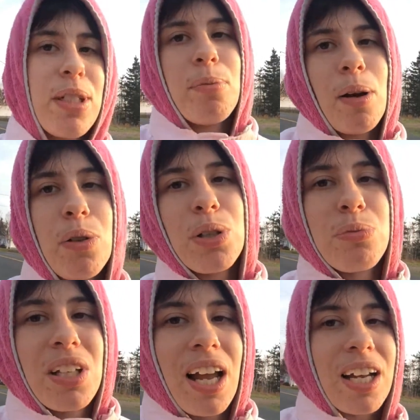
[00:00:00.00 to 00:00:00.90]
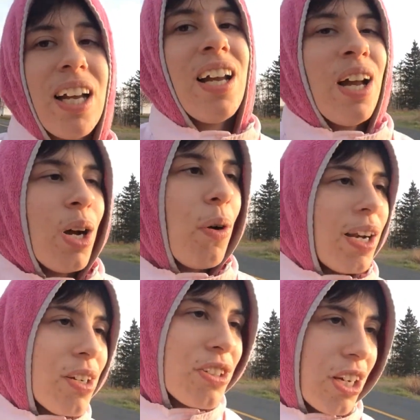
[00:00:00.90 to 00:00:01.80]
into my room saying, why
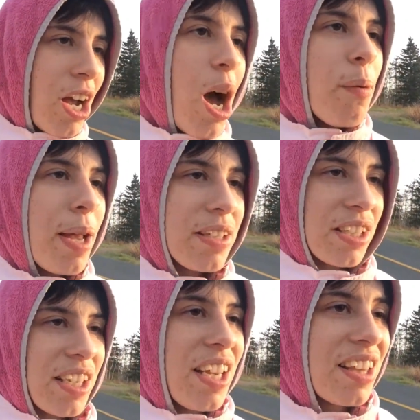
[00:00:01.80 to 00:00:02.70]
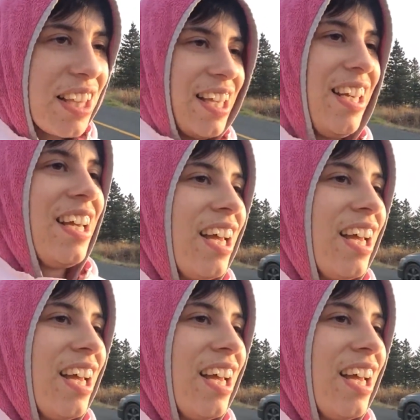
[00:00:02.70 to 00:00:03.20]
don't you comment to Ethan?